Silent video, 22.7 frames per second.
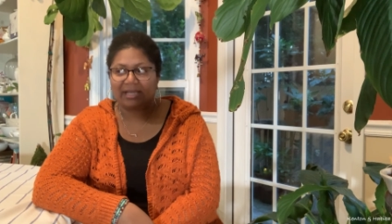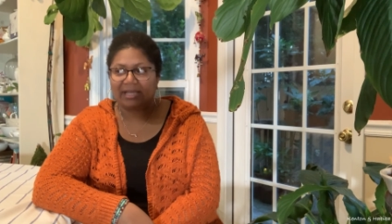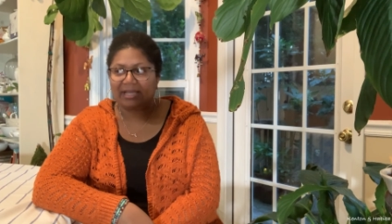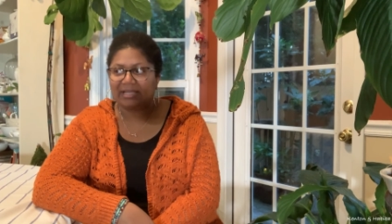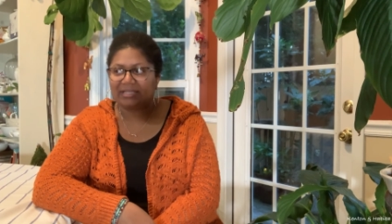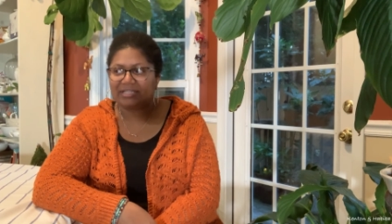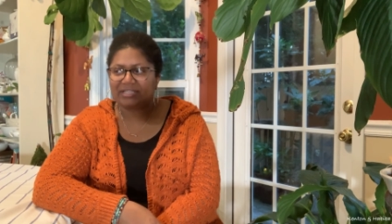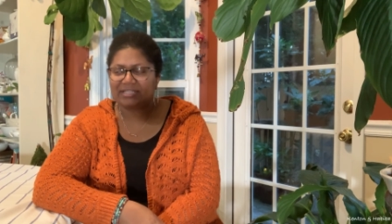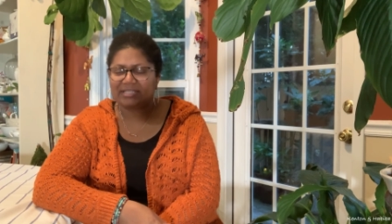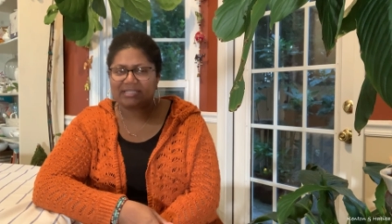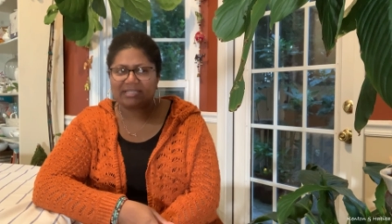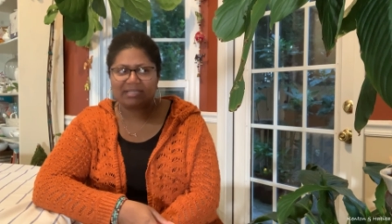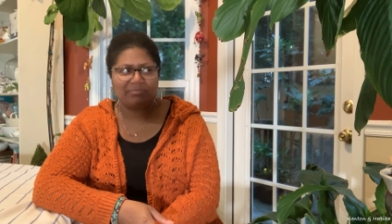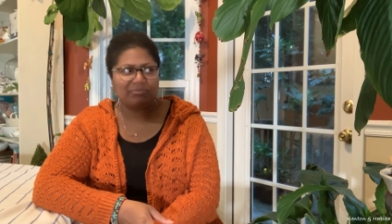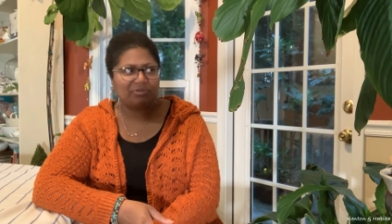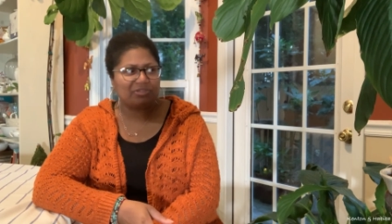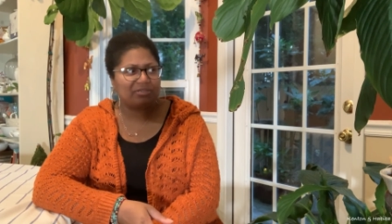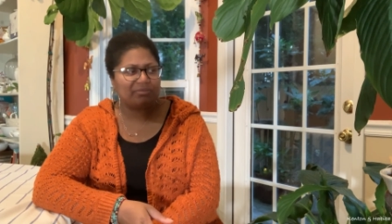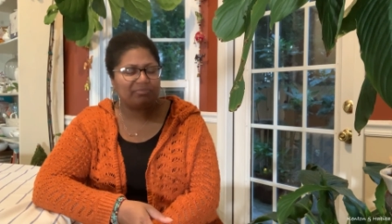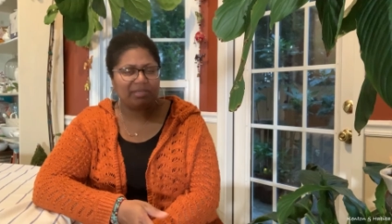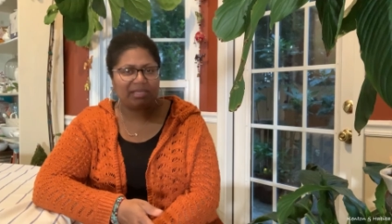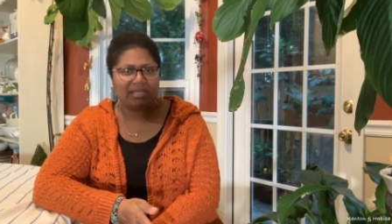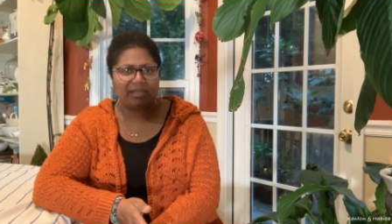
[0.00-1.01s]
It just
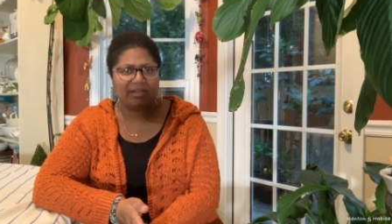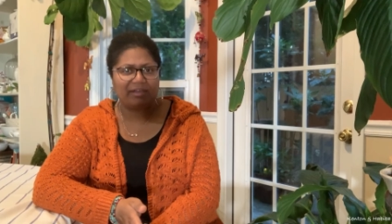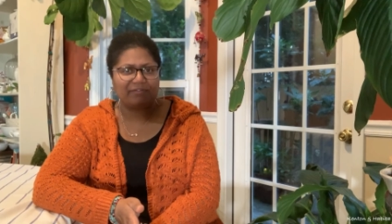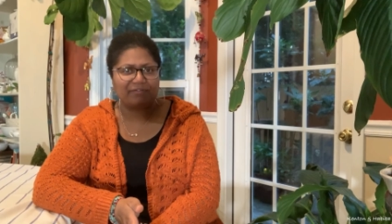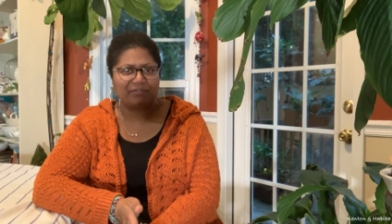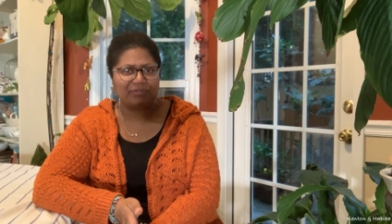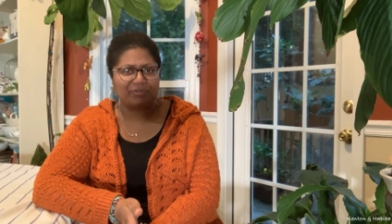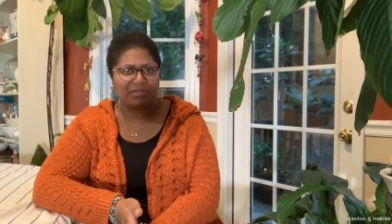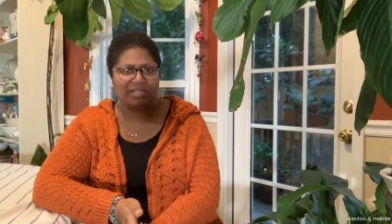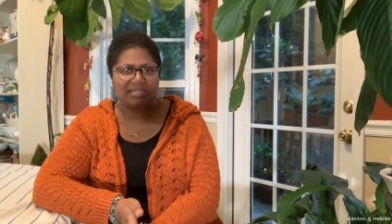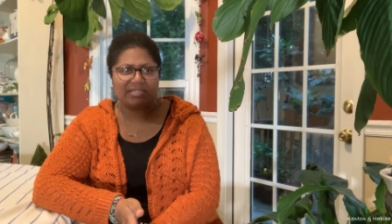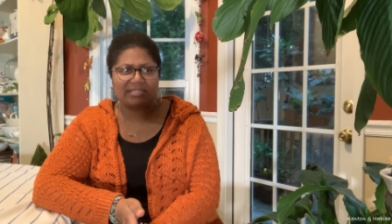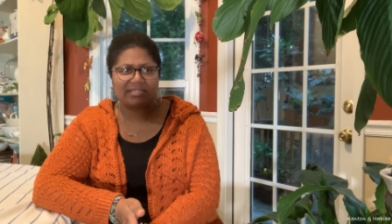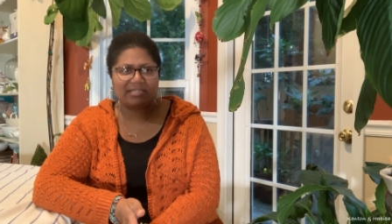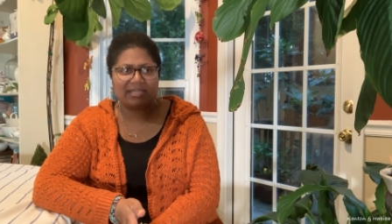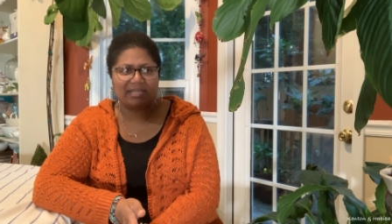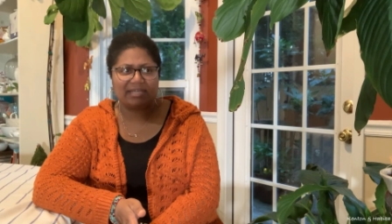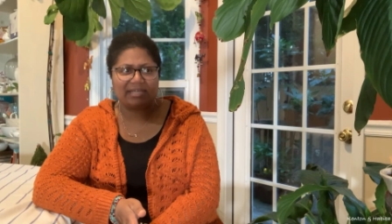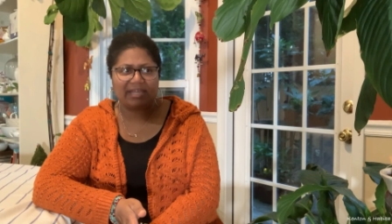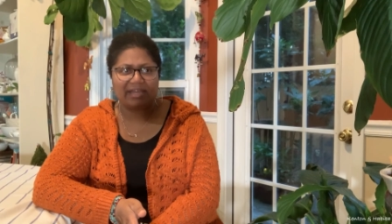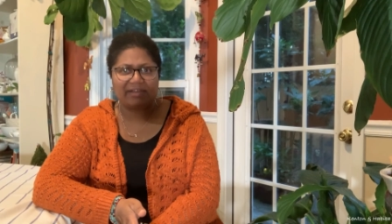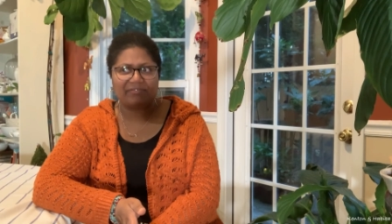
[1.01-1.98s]
seems to me of recent,